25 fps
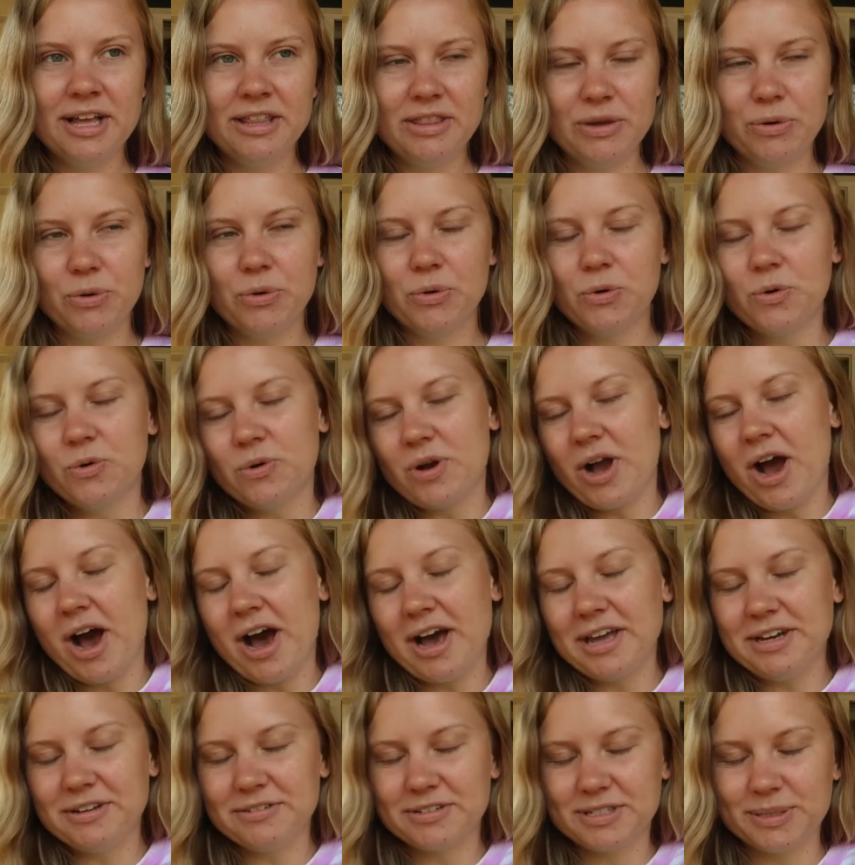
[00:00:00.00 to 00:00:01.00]
They were all
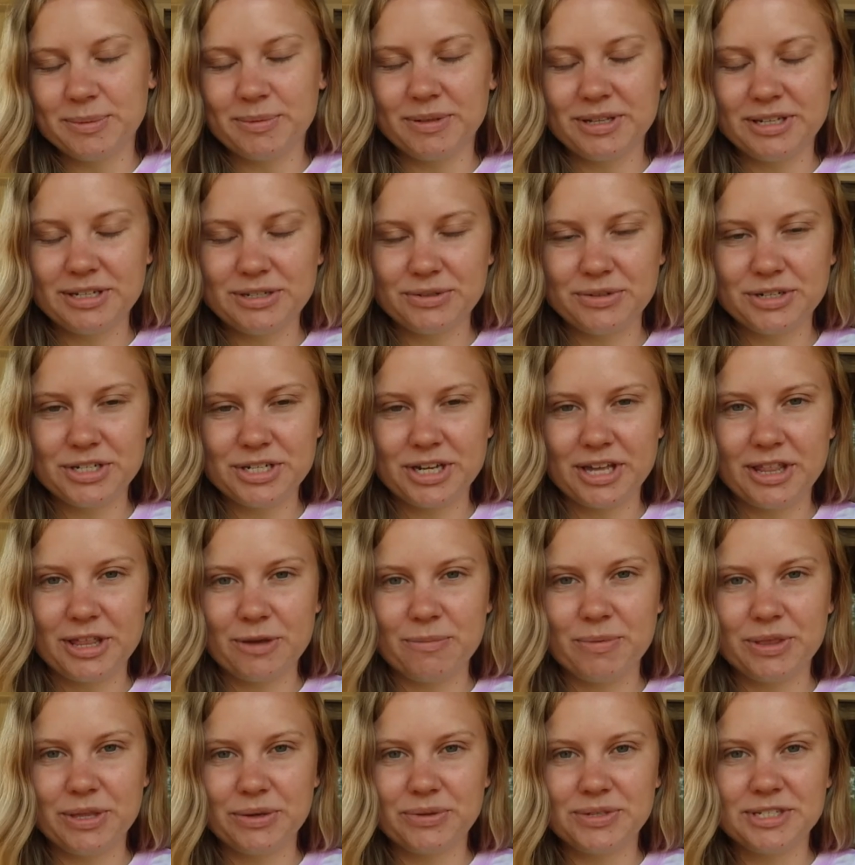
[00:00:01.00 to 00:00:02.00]
kind of similar to each
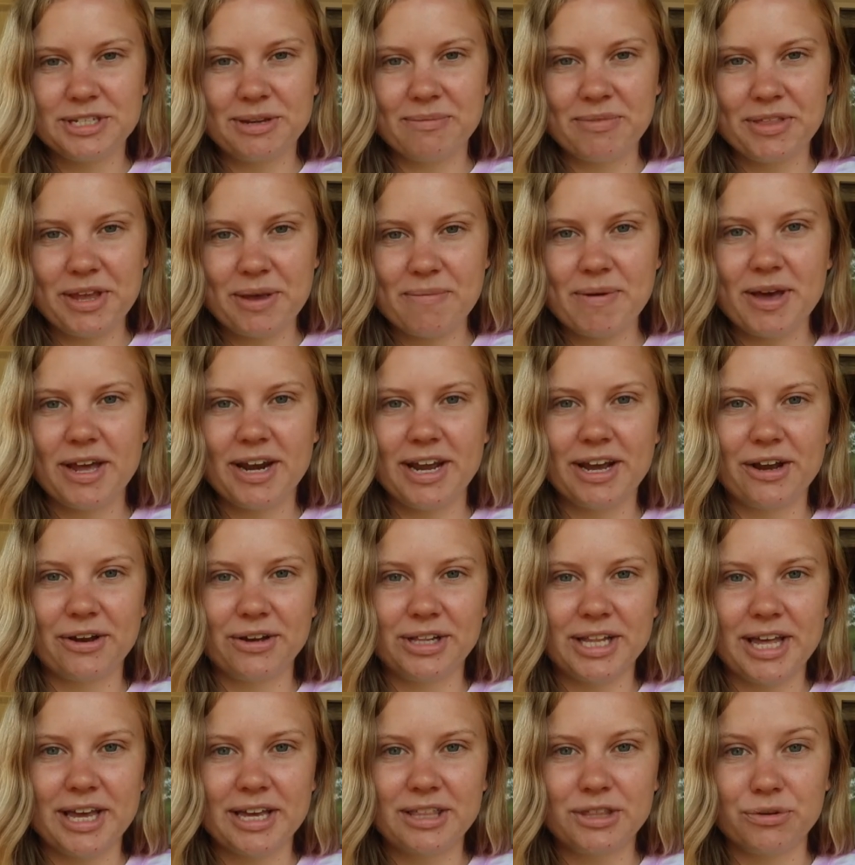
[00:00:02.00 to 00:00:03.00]
other, but there was something about
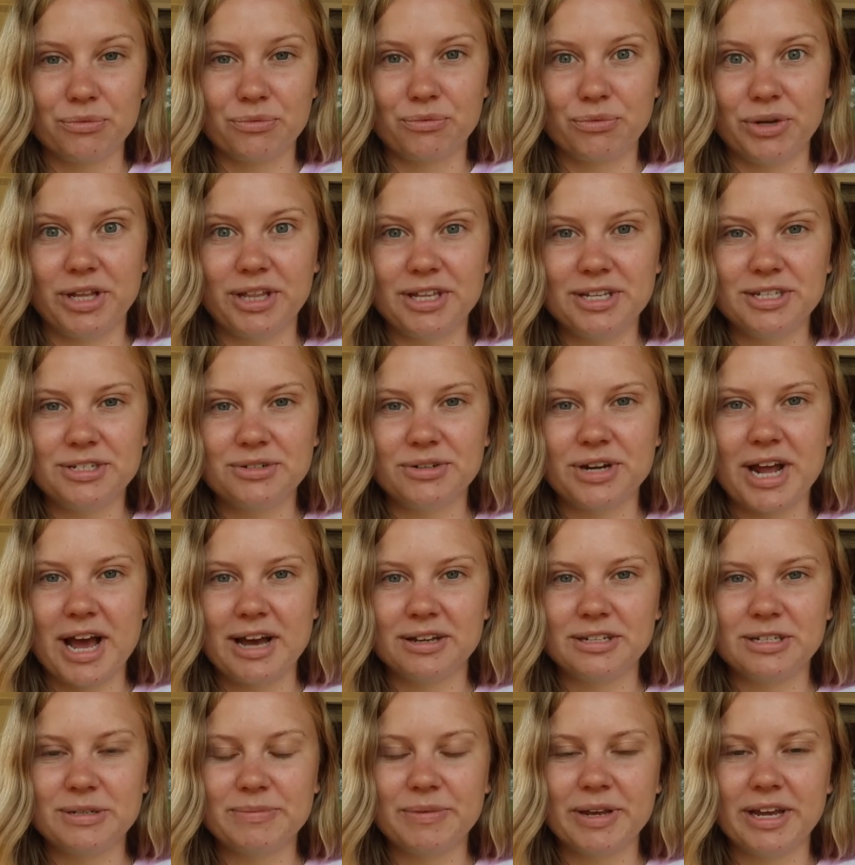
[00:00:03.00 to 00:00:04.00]
Echo Lake that really stood
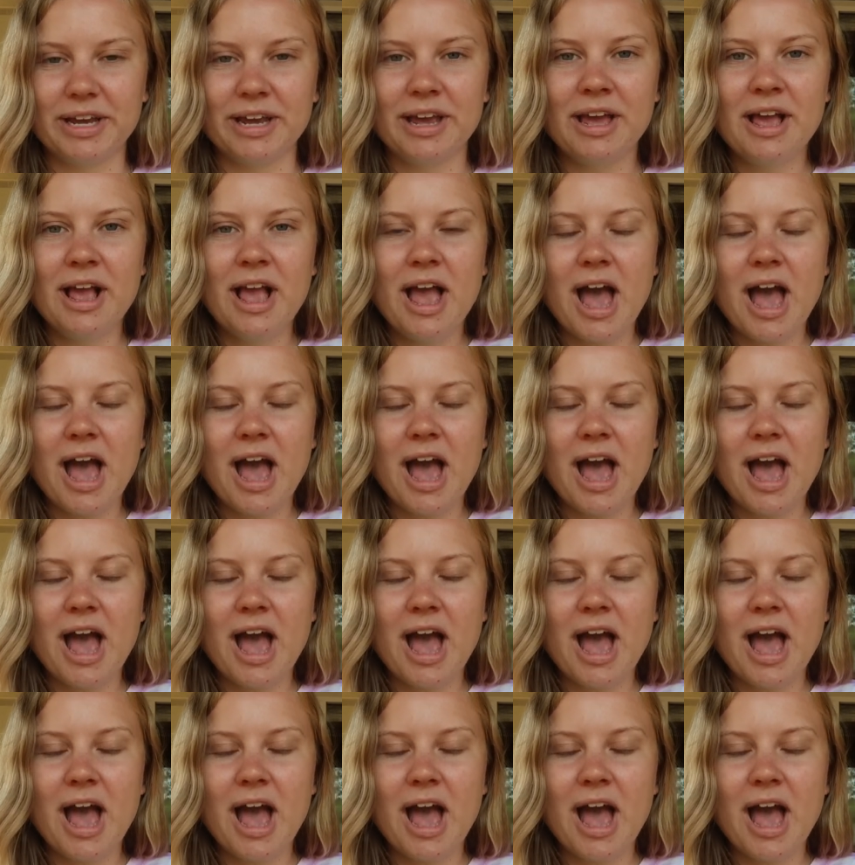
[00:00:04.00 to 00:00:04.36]
out to me.